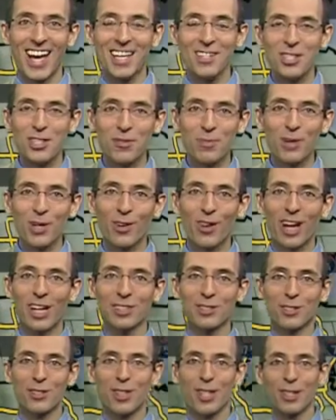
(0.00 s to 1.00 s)
Chief
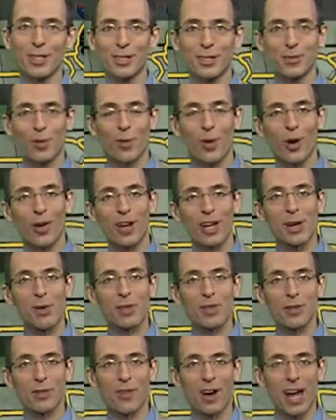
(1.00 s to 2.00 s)
Meteorologist Nicholas Ferreri here
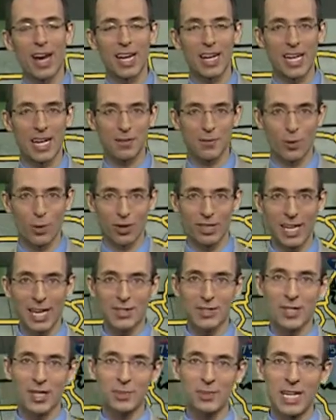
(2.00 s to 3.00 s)
with your Friday night
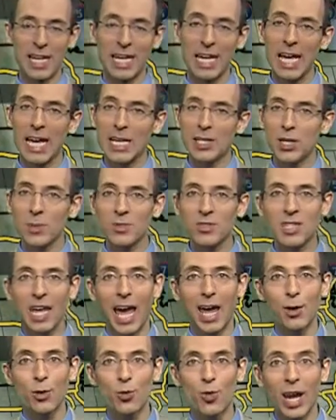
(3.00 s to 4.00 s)
forecast update. Some
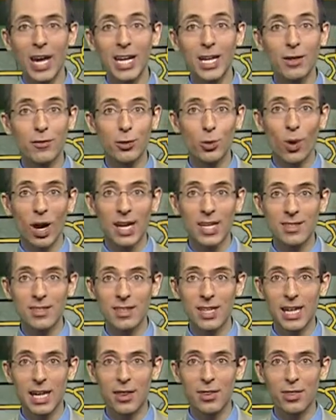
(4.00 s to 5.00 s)
scattered rain and a few
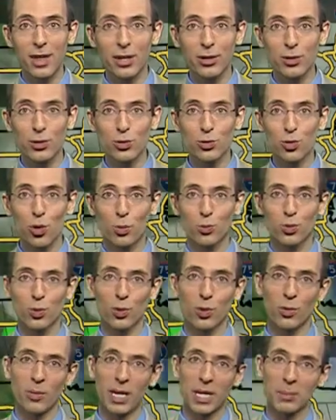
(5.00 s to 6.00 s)
isolated thunderstorms
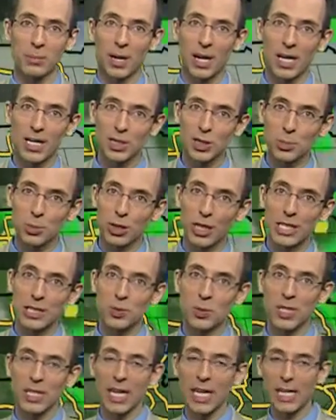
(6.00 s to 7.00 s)
will remain possible
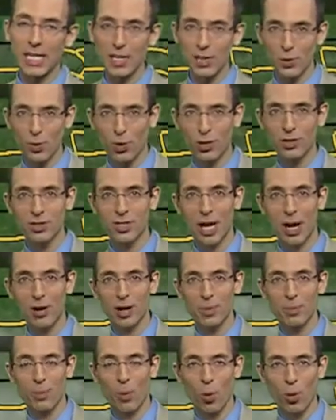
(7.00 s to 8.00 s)
as we get into our
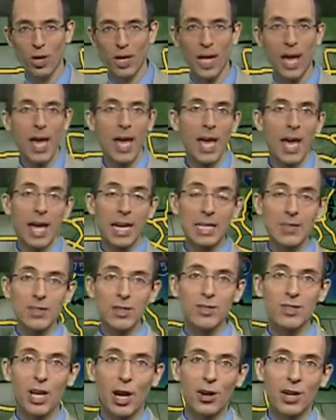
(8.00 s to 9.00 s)
Saturday morning. And
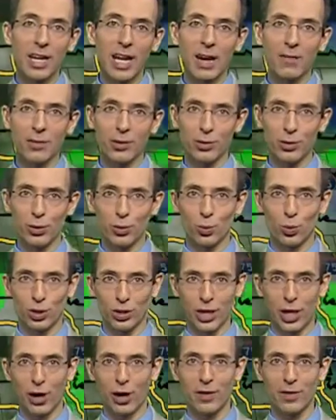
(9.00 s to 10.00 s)
even Saturday afternoon will
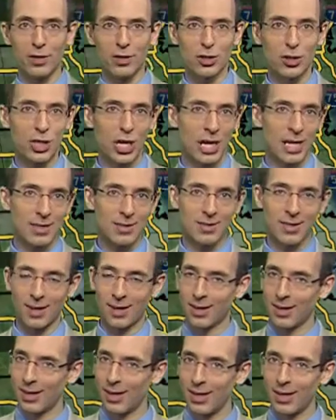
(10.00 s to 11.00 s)
carry this chance at
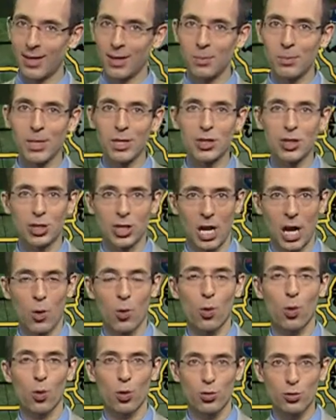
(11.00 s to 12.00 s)
a hit and miss
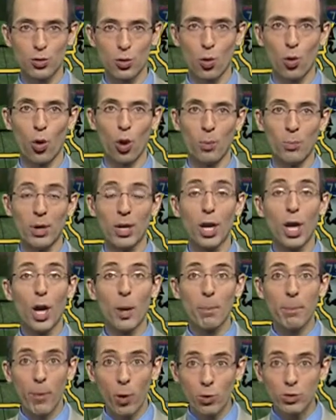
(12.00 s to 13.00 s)
shower or storm. But
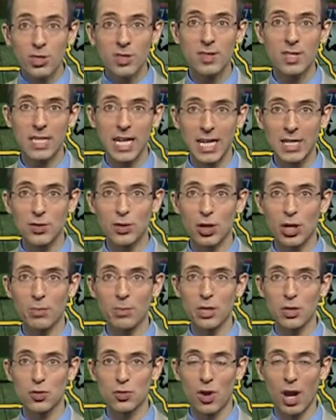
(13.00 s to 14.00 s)
most of the day is going to
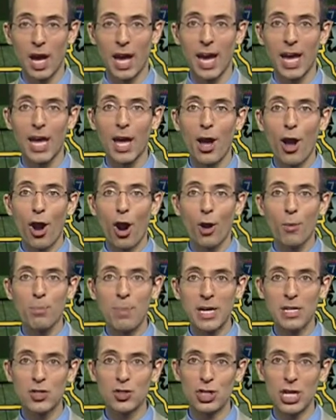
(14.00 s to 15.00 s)
be dry. Our
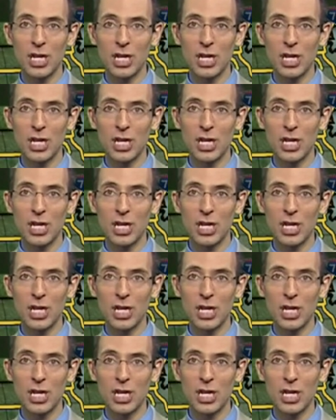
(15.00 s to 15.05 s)
best